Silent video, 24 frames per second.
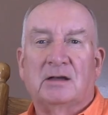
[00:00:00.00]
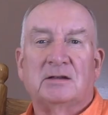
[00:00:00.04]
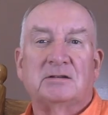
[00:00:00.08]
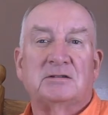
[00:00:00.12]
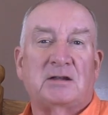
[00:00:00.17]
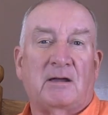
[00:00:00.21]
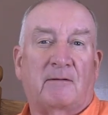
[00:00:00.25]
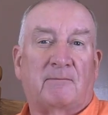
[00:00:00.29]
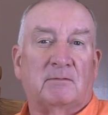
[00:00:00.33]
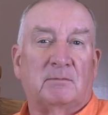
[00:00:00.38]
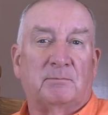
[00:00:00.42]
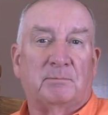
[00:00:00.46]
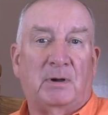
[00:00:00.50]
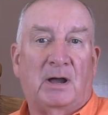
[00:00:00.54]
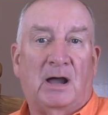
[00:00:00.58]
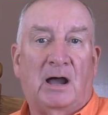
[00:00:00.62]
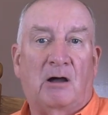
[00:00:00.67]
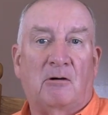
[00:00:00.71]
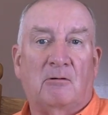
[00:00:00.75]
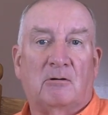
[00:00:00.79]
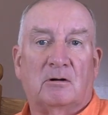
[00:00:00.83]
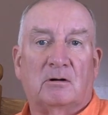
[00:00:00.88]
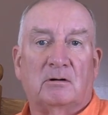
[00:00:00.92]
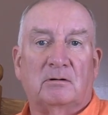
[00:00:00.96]
seven
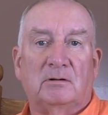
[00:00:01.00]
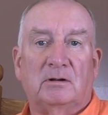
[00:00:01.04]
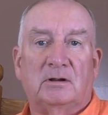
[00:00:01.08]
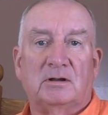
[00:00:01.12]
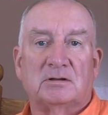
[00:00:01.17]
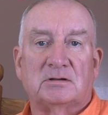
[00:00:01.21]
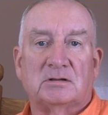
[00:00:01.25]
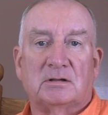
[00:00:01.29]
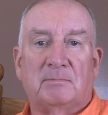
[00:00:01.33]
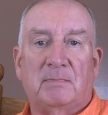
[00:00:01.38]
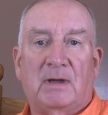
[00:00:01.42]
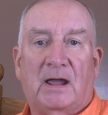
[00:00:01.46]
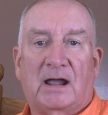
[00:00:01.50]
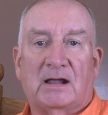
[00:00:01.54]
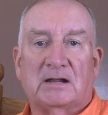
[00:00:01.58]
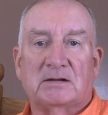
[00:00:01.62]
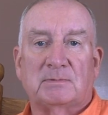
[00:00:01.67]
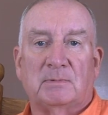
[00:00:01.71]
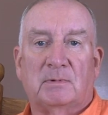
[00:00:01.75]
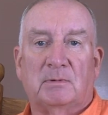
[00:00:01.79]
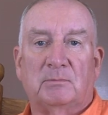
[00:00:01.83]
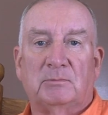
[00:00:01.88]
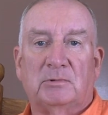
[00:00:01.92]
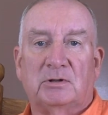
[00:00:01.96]
power is the
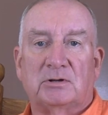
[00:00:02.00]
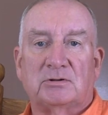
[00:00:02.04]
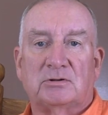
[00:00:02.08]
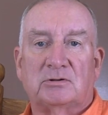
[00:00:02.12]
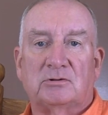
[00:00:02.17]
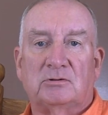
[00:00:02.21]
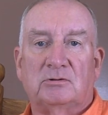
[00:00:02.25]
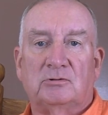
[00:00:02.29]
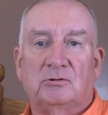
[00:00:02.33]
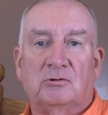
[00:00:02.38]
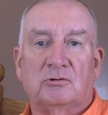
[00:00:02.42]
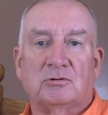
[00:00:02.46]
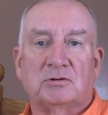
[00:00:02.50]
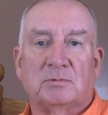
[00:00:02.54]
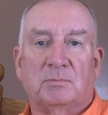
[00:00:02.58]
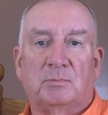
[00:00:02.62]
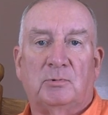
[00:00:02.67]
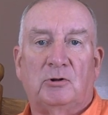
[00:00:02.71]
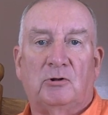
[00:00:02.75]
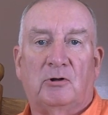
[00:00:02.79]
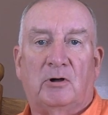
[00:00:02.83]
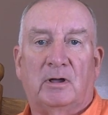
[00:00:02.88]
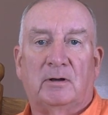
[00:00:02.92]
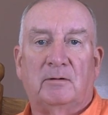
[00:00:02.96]
maximum that's
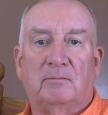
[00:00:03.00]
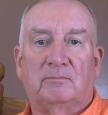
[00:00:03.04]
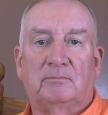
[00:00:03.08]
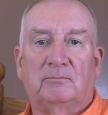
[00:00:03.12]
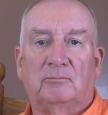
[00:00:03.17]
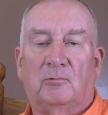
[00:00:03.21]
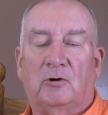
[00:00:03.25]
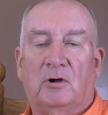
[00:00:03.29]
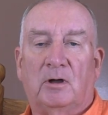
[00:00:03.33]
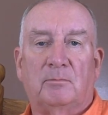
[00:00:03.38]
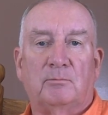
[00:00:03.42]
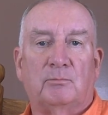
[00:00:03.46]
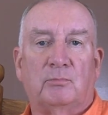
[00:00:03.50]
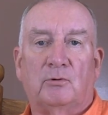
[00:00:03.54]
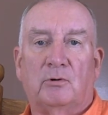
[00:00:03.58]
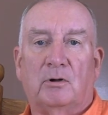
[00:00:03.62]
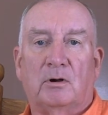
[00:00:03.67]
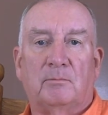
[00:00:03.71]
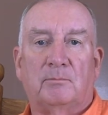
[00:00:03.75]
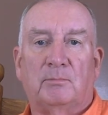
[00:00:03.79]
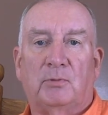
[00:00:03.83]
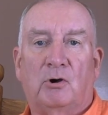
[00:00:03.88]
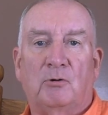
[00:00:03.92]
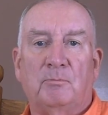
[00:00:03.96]
usable on, on
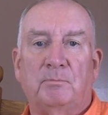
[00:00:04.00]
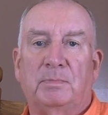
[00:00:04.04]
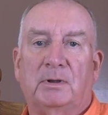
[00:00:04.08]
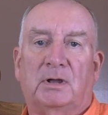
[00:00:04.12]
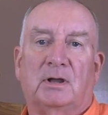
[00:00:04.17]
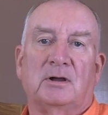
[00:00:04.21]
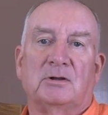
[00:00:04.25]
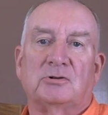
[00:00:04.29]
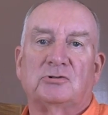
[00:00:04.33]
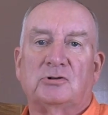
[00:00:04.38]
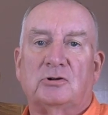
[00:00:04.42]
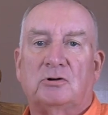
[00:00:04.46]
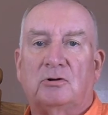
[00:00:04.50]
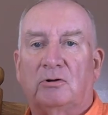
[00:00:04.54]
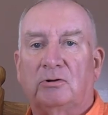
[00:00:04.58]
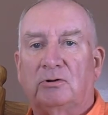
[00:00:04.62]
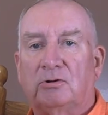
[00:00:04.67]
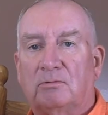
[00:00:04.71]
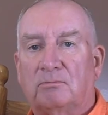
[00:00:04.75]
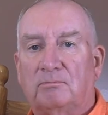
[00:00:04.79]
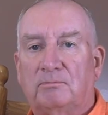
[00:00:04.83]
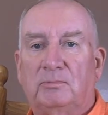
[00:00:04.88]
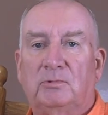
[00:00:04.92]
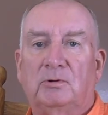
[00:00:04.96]
board a boat because you know
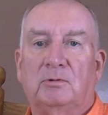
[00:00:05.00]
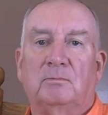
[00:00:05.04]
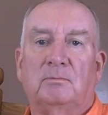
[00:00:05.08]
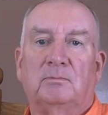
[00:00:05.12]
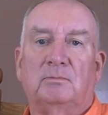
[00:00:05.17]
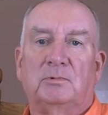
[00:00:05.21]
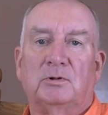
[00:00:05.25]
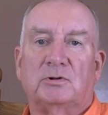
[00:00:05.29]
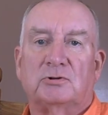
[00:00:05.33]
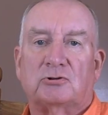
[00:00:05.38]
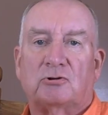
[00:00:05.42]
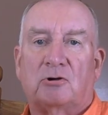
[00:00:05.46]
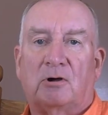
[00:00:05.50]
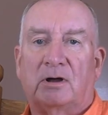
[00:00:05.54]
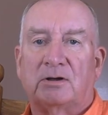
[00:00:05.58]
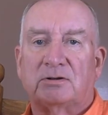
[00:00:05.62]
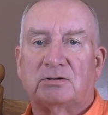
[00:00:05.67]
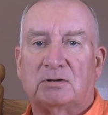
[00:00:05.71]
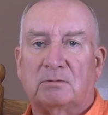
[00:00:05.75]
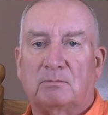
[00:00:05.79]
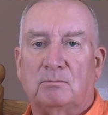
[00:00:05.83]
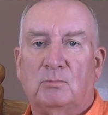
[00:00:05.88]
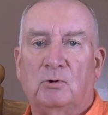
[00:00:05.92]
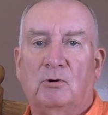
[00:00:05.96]
you're, you're, there's
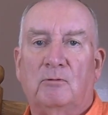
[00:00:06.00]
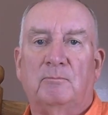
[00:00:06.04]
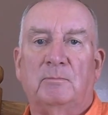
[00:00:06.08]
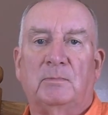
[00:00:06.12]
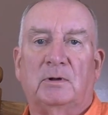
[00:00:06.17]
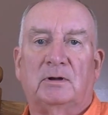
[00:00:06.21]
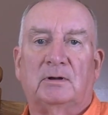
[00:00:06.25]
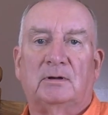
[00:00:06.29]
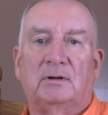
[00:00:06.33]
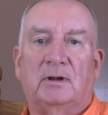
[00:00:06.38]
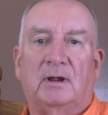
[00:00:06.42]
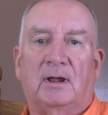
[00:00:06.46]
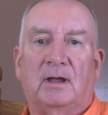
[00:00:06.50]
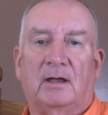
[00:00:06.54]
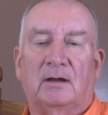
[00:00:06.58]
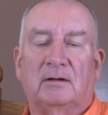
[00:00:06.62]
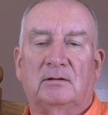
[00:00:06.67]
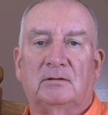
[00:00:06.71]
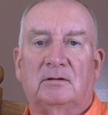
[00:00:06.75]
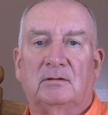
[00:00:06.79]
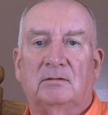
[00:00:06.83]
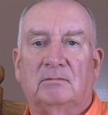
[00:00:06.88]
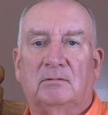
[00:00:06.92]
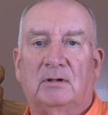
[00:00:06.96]
constant movement
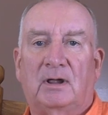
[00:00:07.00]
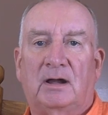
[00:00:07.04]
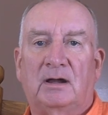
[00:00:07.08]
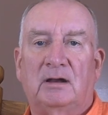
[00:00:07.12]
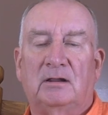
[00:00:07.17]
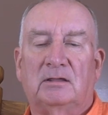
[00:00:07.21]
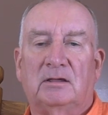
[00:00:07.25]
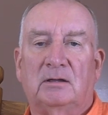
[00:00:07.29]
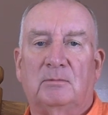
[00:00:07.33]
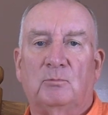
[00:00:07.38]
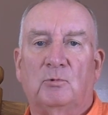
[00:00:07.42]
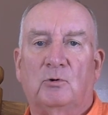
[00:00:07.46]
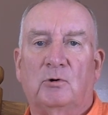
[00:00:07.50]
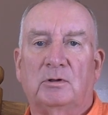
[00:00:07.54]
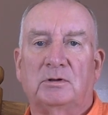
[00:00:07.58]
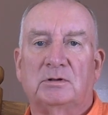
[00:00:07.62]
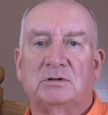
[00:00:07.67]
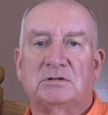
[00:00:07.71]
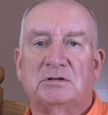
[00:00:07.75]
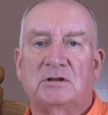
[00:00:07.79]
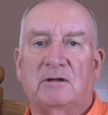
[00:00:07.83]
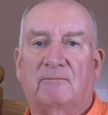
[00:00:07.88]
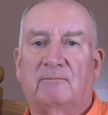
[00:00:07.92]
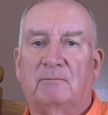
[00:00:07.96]
and anything more
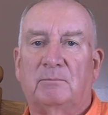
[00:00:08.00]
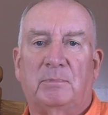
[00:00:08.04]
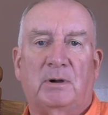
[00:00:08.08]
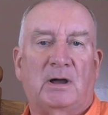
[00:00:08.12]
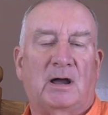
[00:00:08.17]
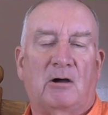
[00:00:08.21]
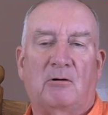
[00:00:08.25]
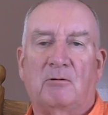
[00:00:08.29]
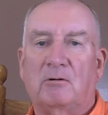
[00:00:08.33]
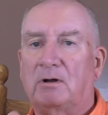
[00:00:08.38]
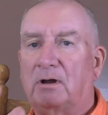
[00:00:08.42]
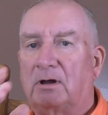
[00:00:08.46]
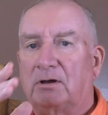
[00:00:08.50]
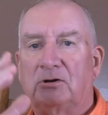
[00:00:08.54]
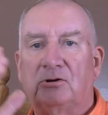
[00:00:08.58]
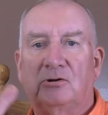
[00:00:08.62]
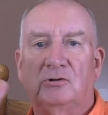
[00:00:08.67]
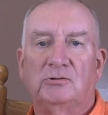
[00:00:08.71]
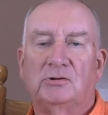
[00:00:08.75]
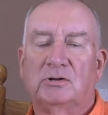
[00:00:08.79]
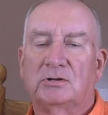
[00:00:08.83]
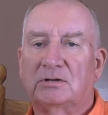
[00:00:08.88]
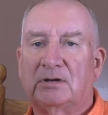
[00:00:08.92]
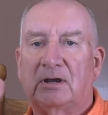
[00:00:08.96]
than seven power and you
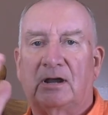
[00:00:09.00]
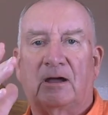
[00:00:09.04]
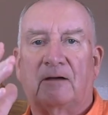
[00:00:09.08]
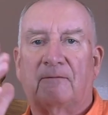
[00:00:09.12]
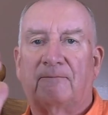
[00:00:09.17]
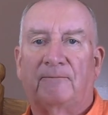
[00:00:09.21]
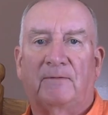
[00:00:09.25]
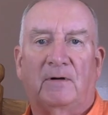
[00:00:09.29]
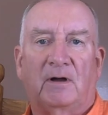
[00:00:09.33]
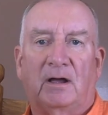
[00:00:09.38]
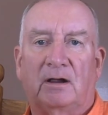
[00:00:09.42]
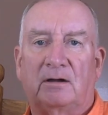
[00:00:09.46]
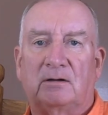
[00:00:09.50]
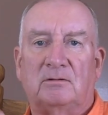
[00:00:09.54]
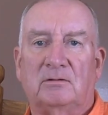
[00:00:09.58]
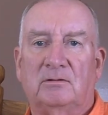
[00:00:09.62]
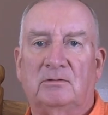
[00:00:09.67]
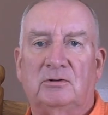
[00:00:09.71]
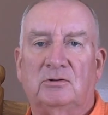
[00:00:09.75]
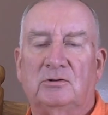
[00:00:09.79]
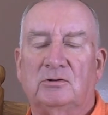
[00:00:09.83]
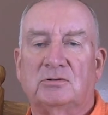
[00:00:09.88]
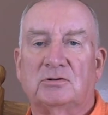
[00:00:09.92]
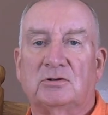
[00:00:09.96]
just can't find
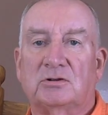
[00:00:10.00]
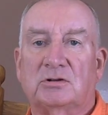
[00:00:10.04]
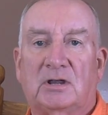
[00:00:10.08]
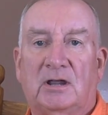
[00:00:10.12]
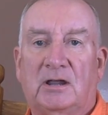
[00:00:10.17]
you just